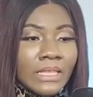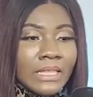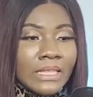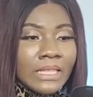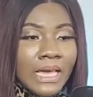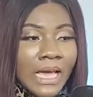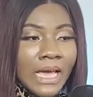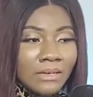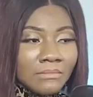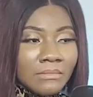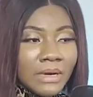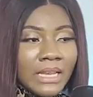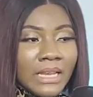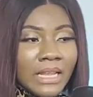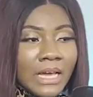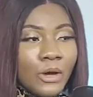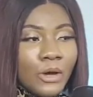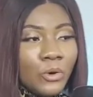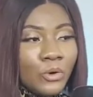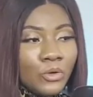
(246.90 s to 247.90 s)

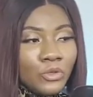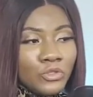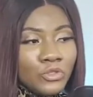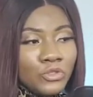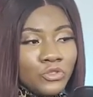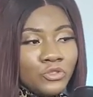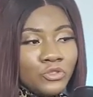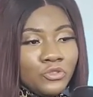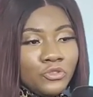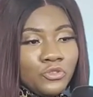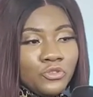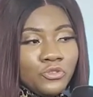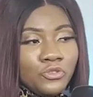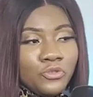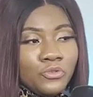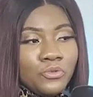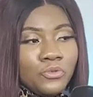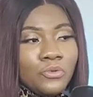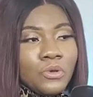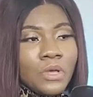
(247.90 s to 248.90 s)
Agbala or Juju
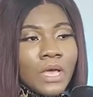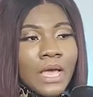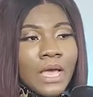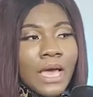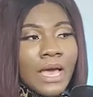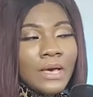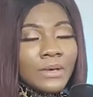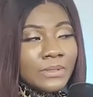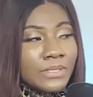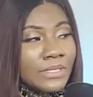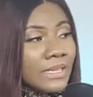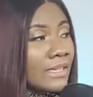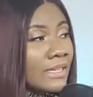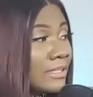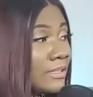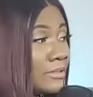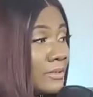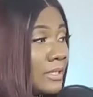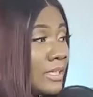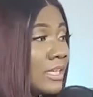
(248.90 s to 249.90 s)
to outside
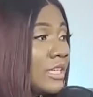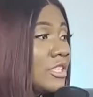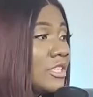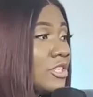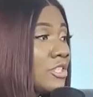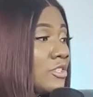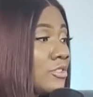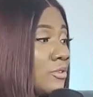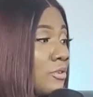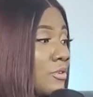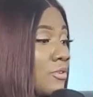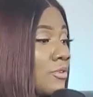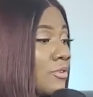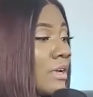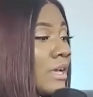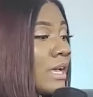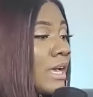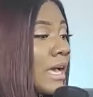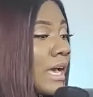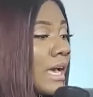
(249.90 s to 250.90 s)
education or
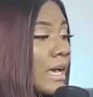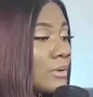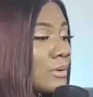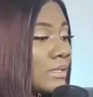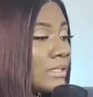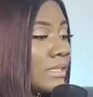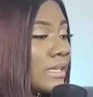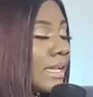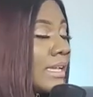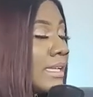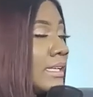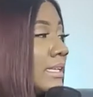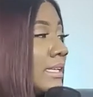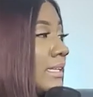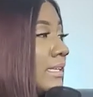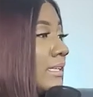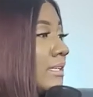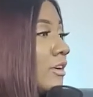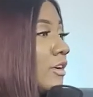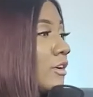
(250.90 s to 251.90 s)
outside
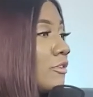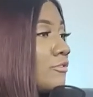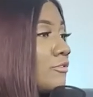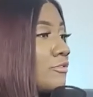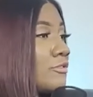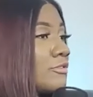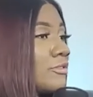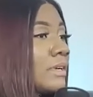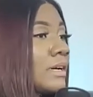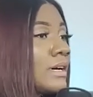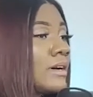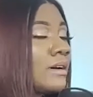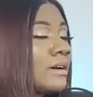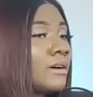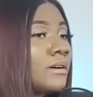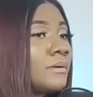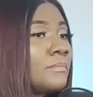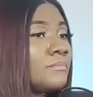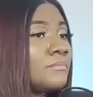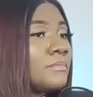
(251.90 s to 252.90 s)
love
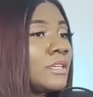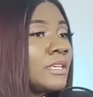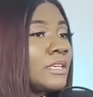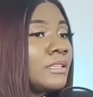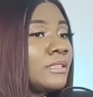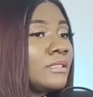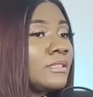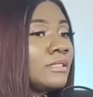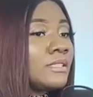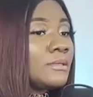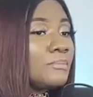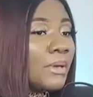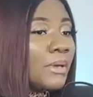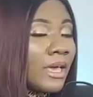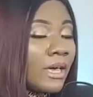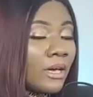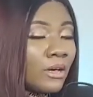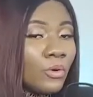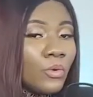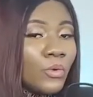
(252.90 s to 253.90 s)

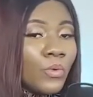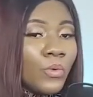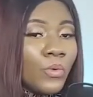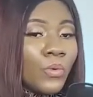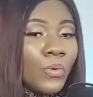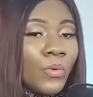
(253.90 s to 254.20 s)
spell,